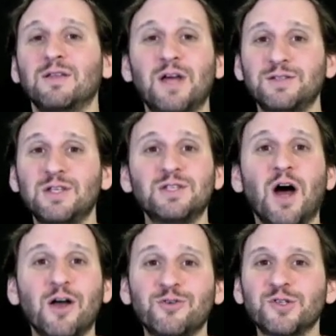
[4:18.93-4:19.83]
dozens,
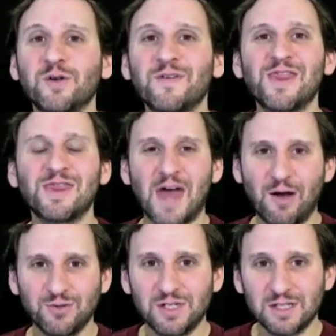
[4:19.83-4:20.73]
hundreds, or even
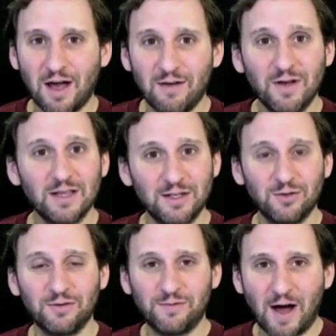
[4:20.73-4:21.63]
thousands of
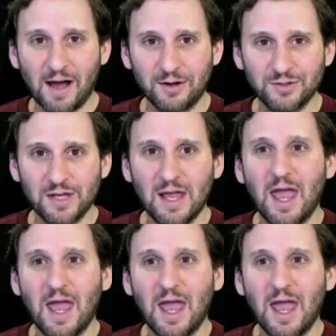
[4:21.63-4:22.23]
little files,